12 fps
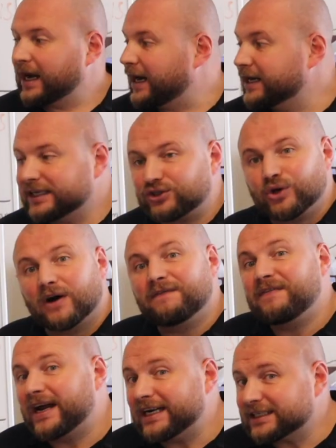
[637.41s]
unless you're
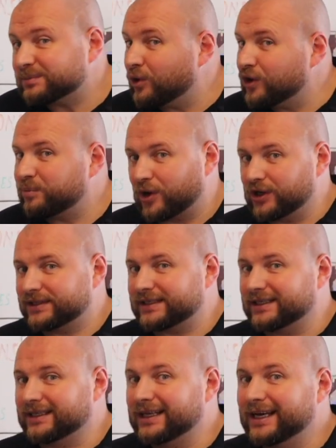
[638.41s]
a very small
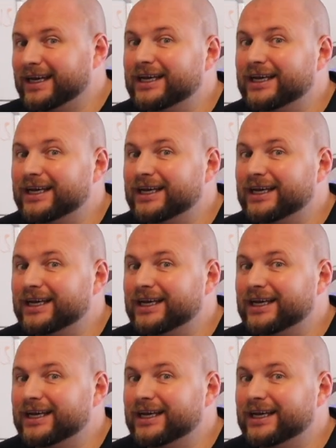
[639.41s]
person,